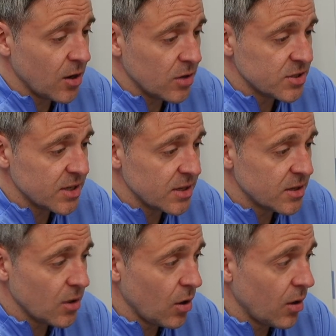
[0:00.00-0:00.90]

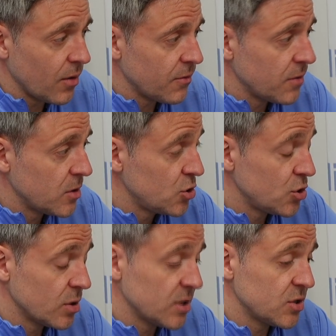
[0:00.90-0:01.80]
onset of
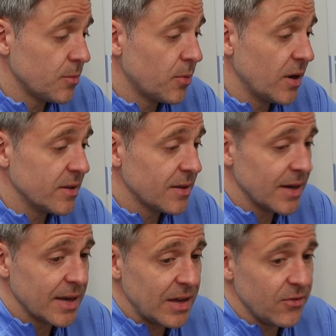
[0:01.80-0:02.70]
shortness of breath,
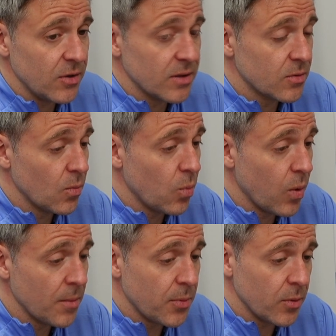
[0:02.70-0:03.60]
like if you at
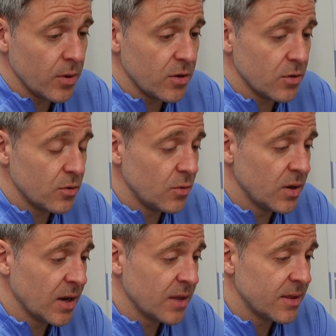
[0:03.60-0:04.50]
one point you're
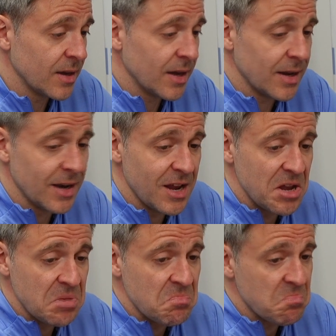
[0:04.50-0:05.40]
doing nothing and
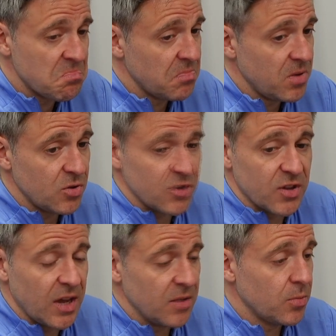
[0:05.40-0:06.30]
you just
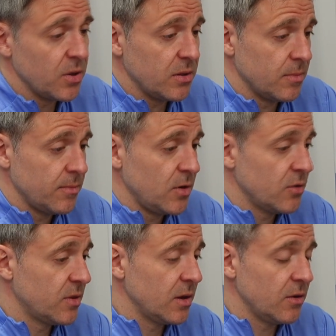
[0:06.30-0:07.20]
can't breathe. You
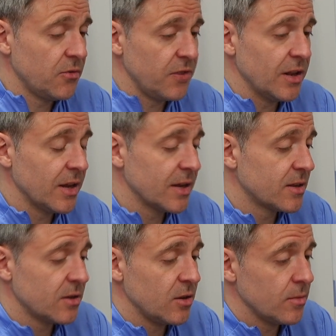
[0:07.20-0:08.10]
feel
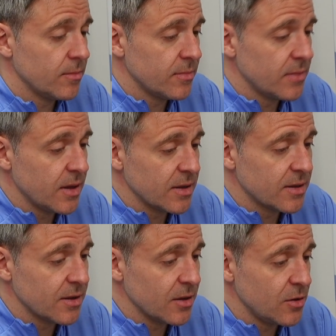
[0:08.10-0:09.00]
that
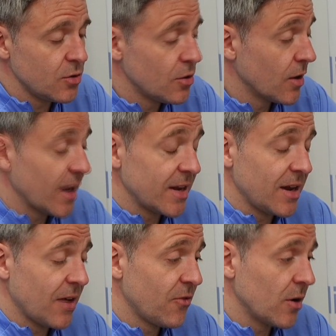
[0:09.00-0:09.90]
you don't get
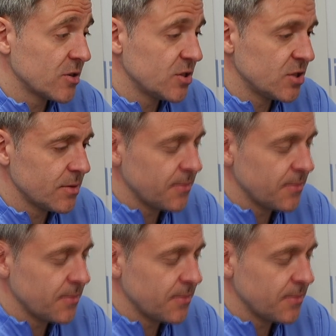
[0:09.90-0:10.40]
enough oxygen.